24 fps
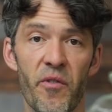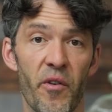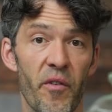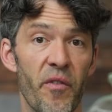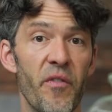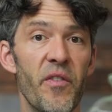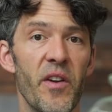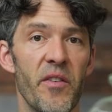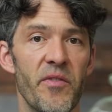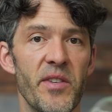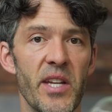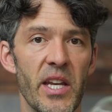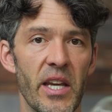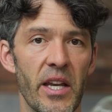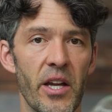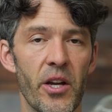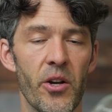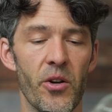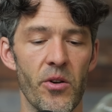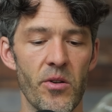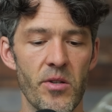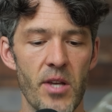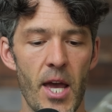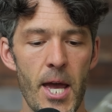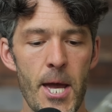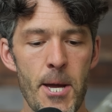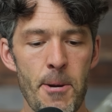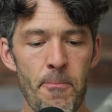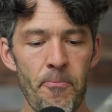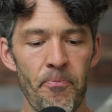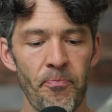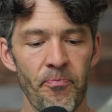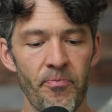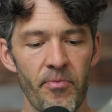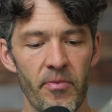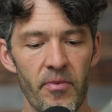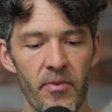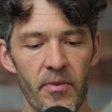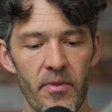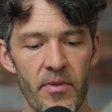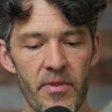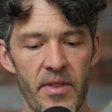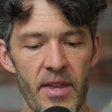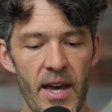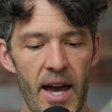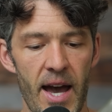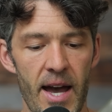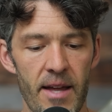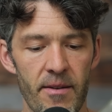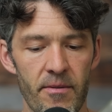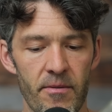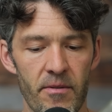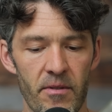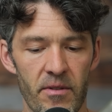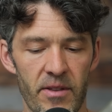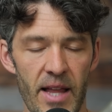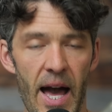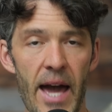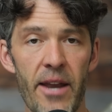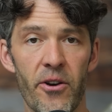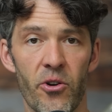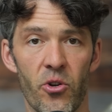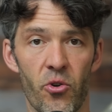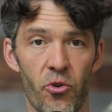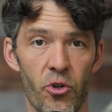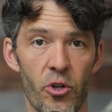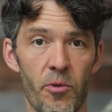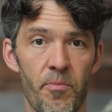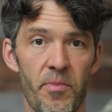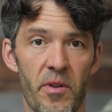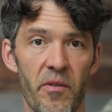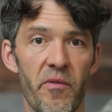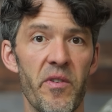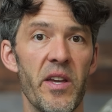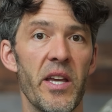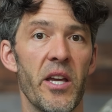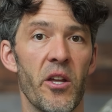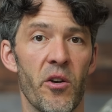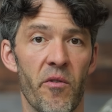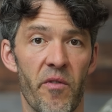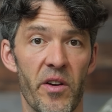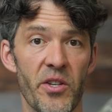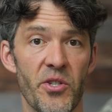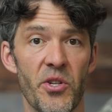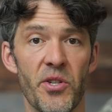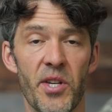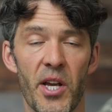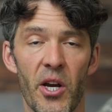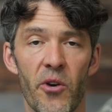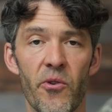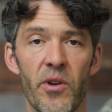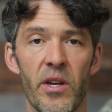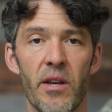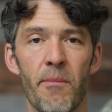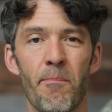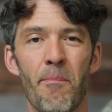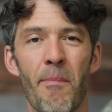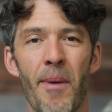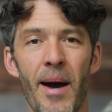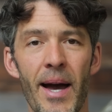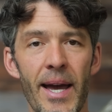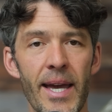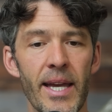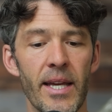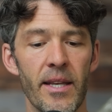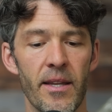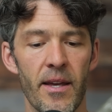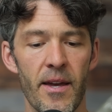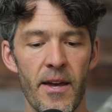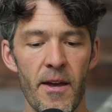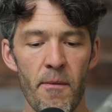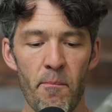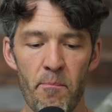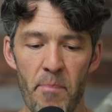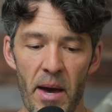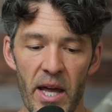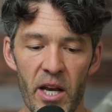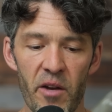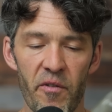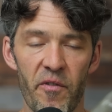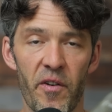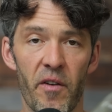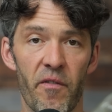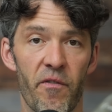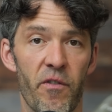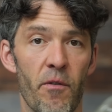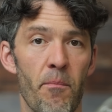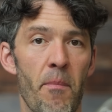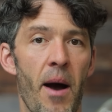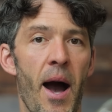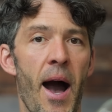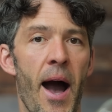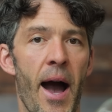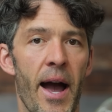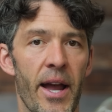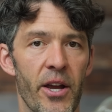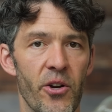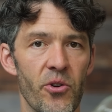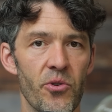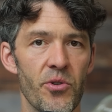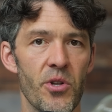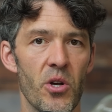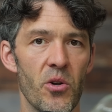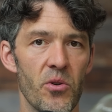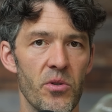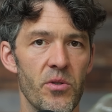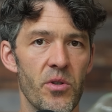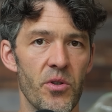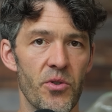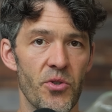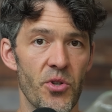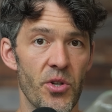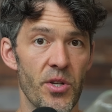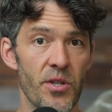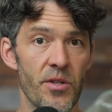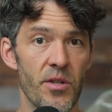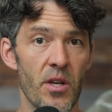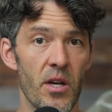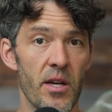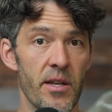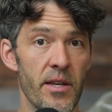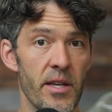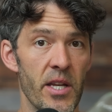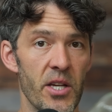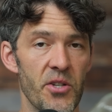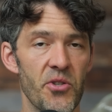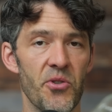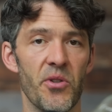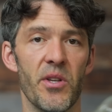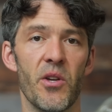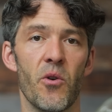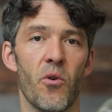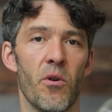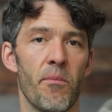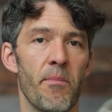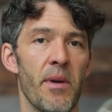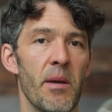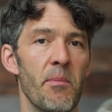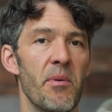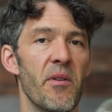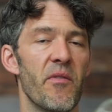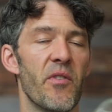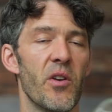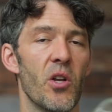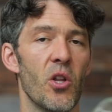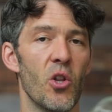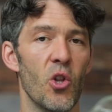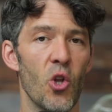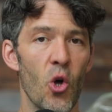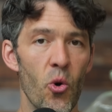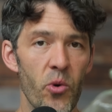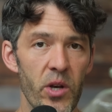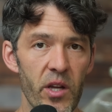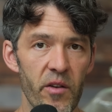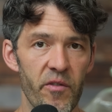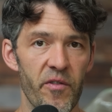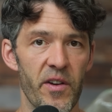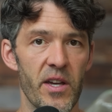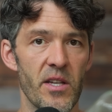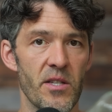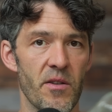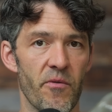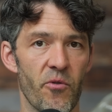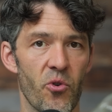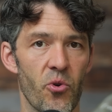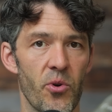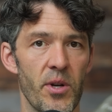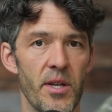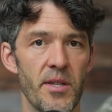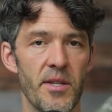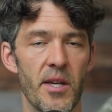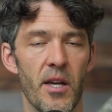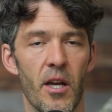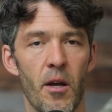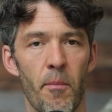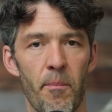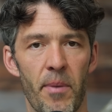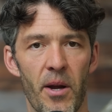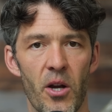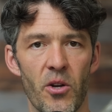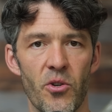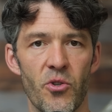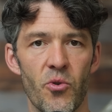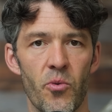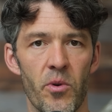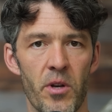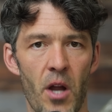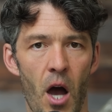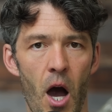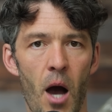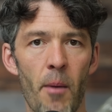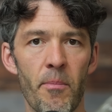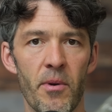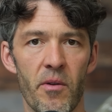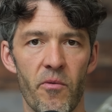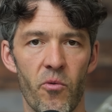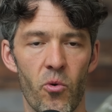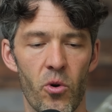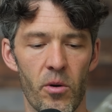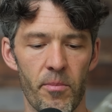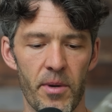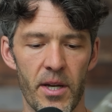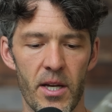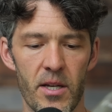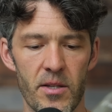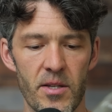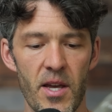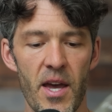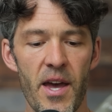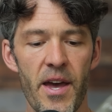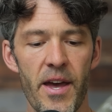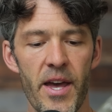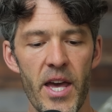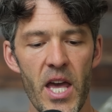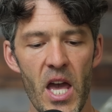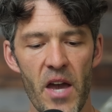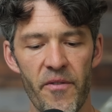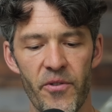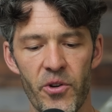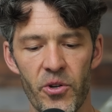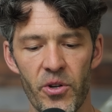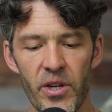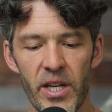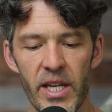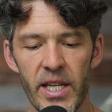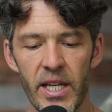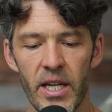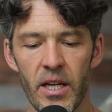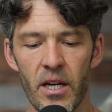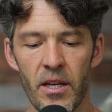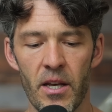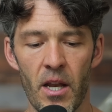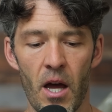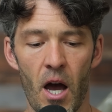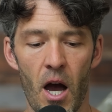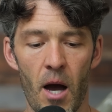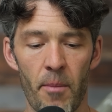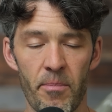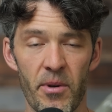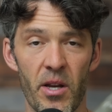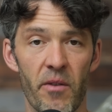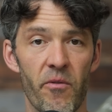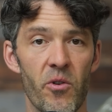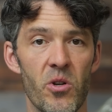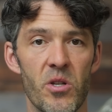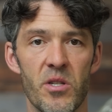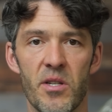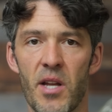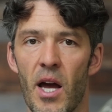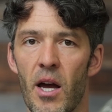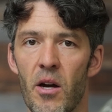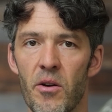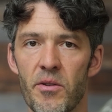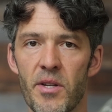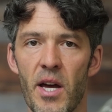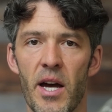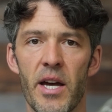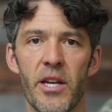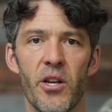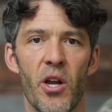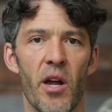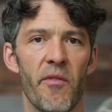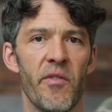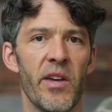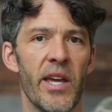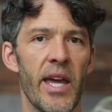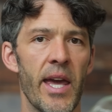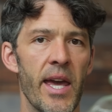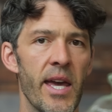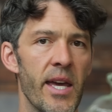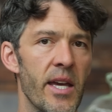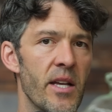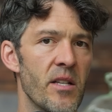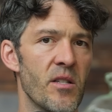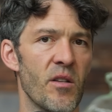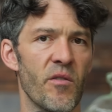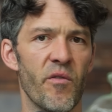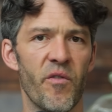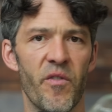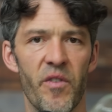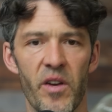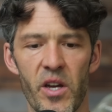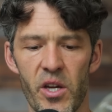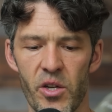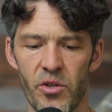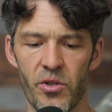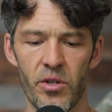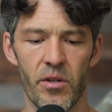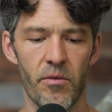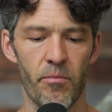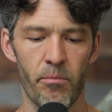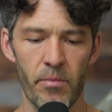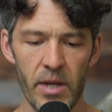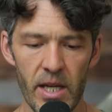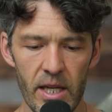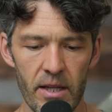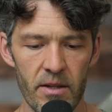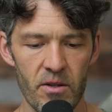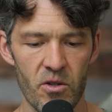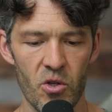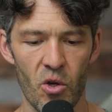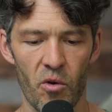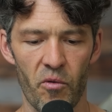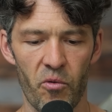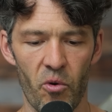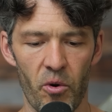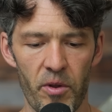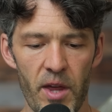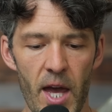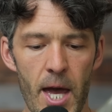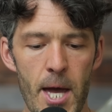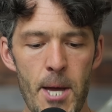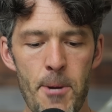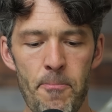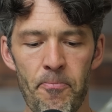for fifteen years, that latter group, the vegan or vegetarian, might benefit from higher dosages initially, or maybe even a loading phase of creatine compared to an omnivore. Because if you're eating an omnivorous style diet, you're having eggs and fish and meat and so forth,